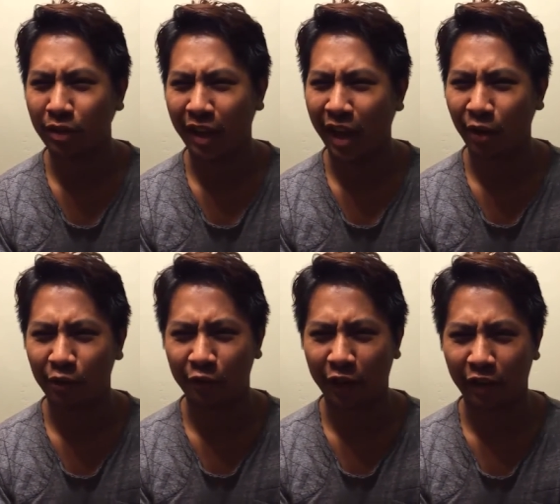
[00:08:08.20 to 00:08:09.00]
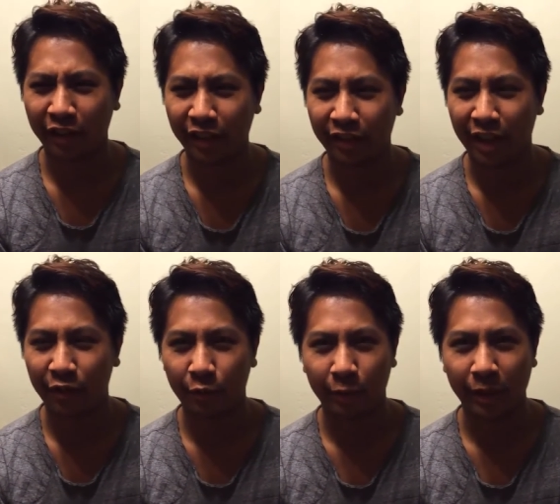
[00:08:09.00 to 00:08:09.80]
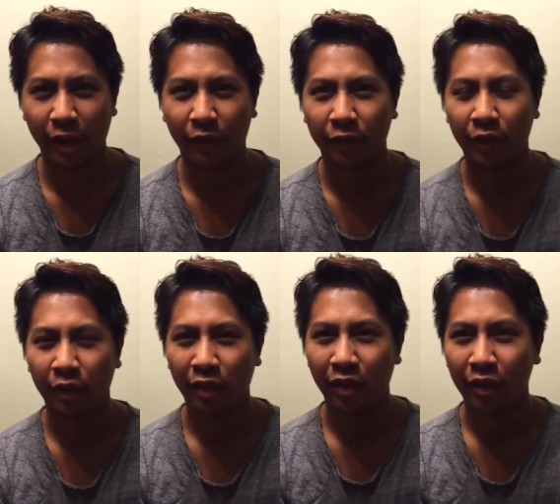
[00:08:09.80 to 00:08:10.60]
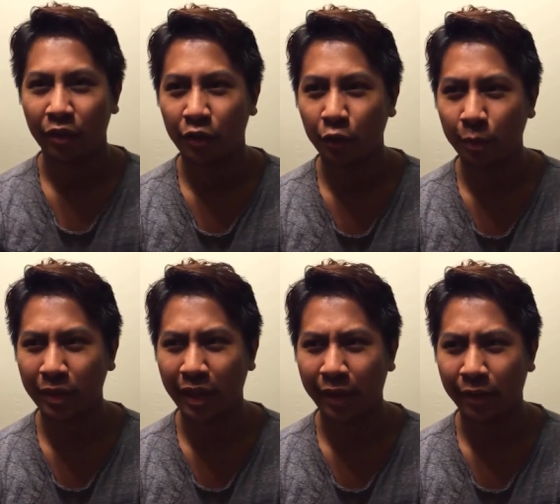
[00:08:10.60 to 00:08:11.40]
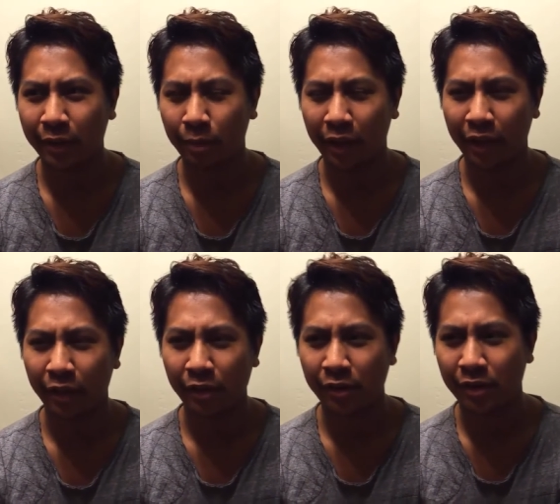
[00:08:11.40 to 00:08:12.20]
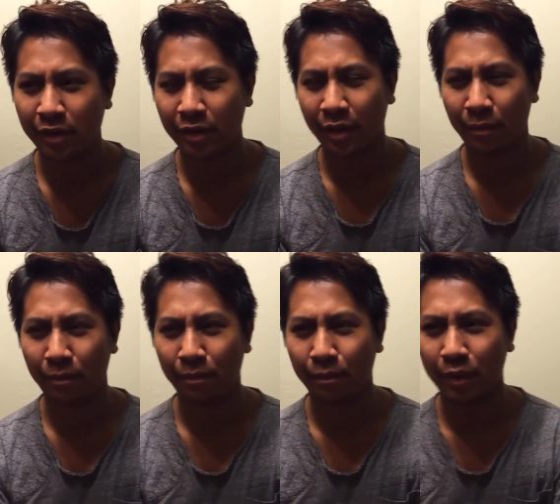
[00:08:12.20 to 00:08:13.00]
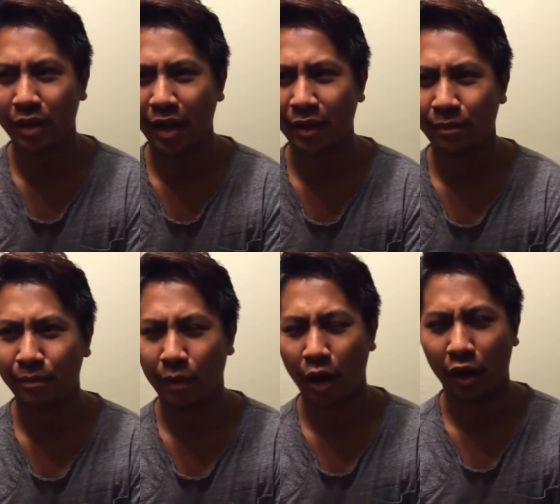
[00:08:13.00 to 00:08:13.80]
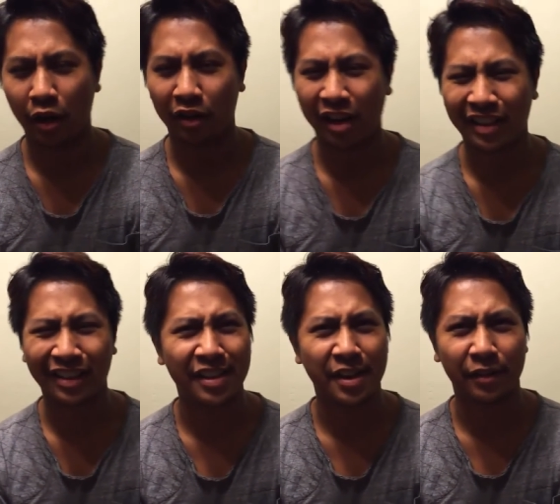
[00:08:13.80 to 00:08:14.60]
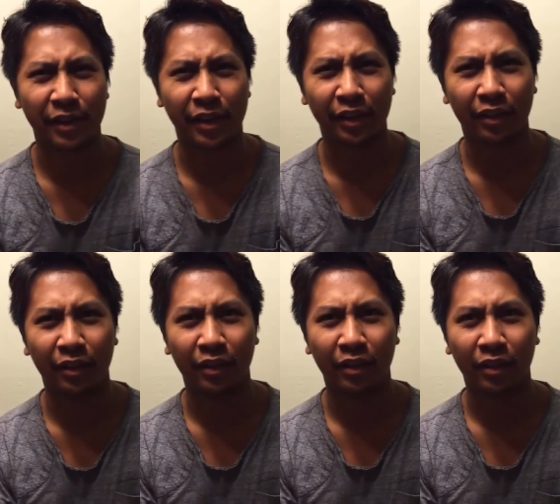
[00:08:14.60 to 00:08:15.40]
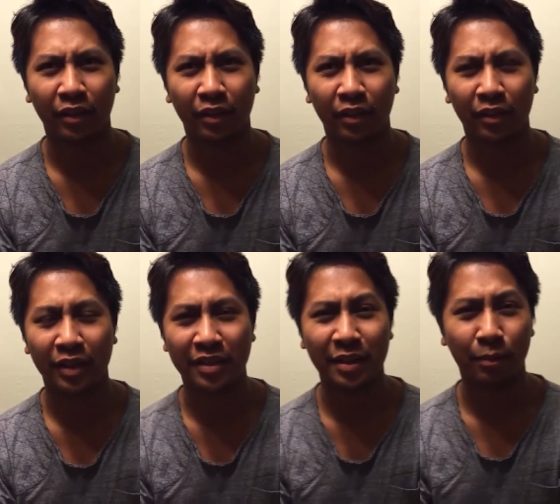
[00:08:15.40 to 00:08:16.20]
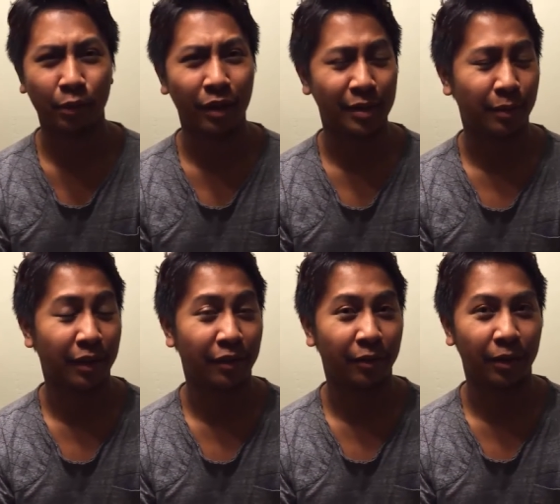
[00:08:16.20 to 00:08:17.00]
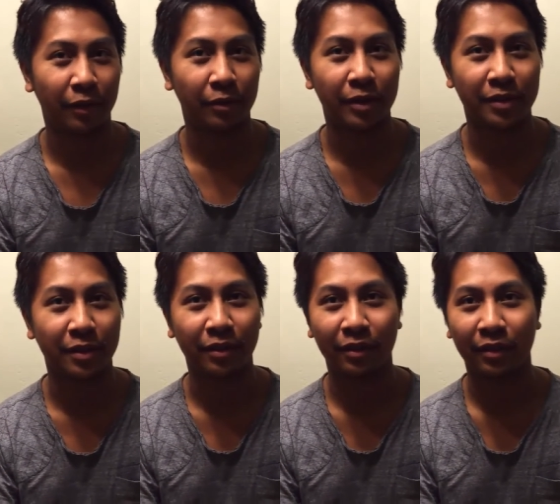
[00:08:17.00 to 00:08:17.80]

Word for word: Counter Fairy. That threw me off. Two BA players, BA Monarch. I think that's everything. Didn't see Blue Eyes player for whatever reason.